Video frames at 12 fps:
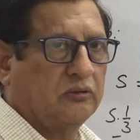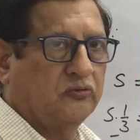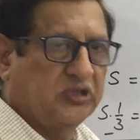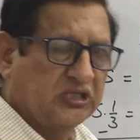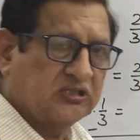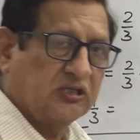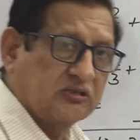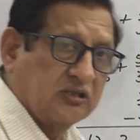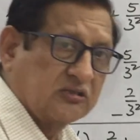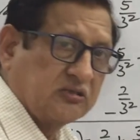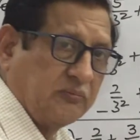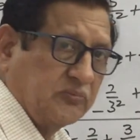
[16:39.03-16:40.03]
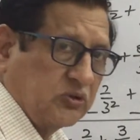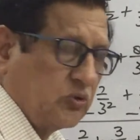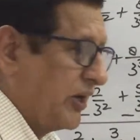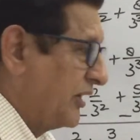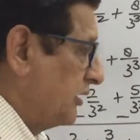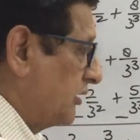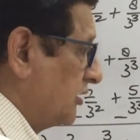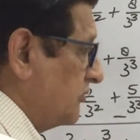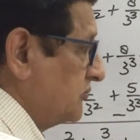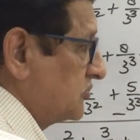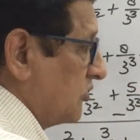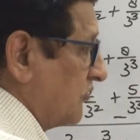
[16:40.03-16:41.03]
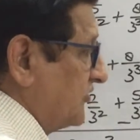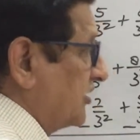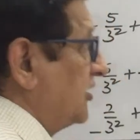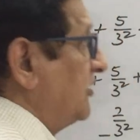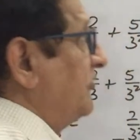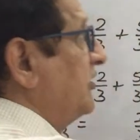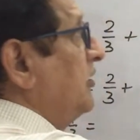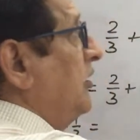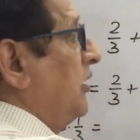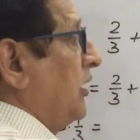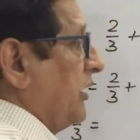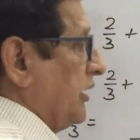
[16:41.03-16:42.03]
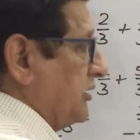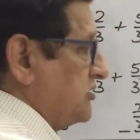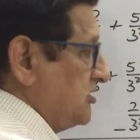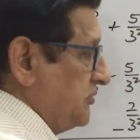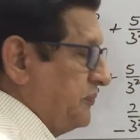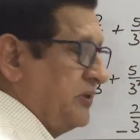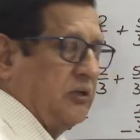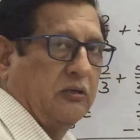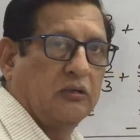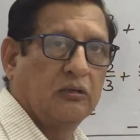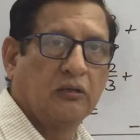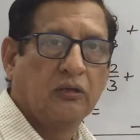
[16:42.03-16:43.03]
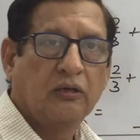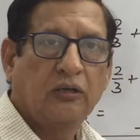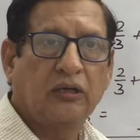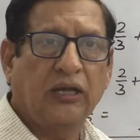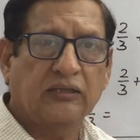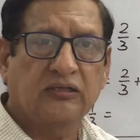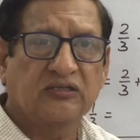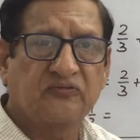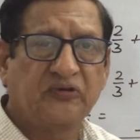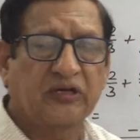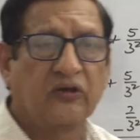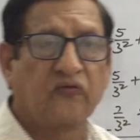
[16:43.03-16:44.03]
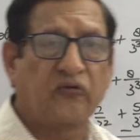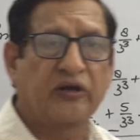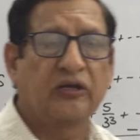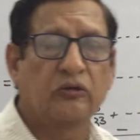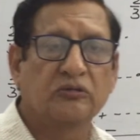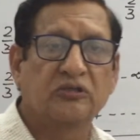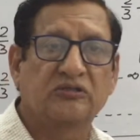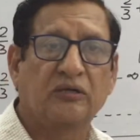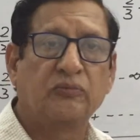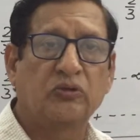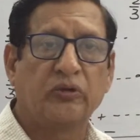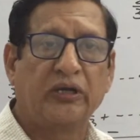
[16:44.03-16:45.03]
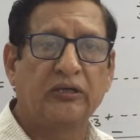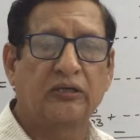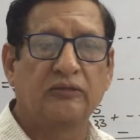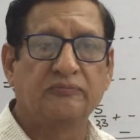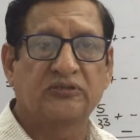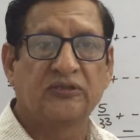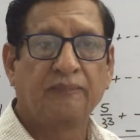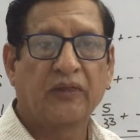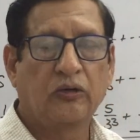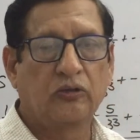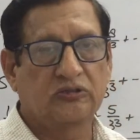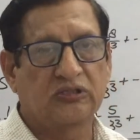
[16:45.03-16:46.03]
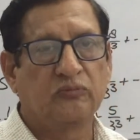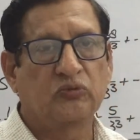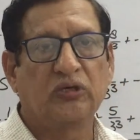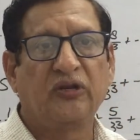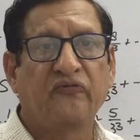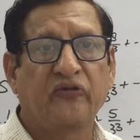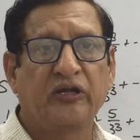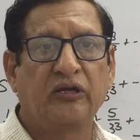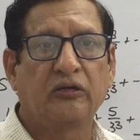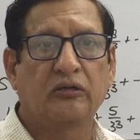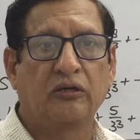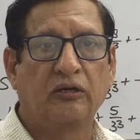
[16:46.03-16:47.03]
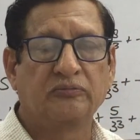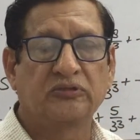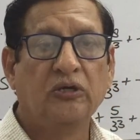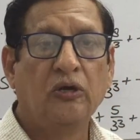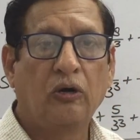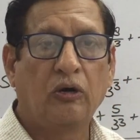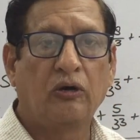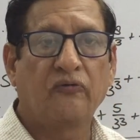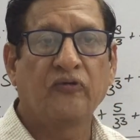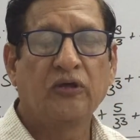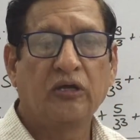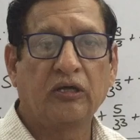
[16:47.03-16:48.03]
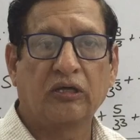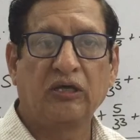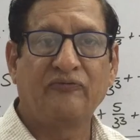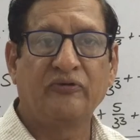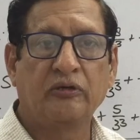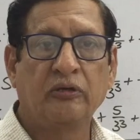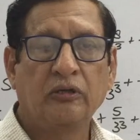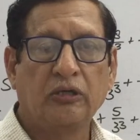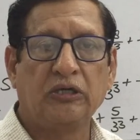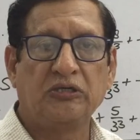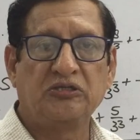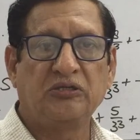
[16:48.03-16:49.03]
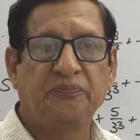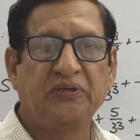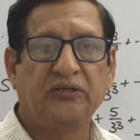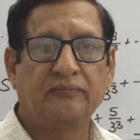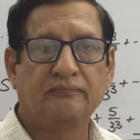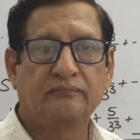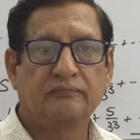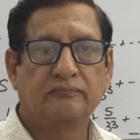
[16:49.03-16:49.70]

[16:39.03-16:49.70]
This is the sum to n terms of the given AGP. Like this we can find out the sum to n terms or sum to infinite terms of a given AGP.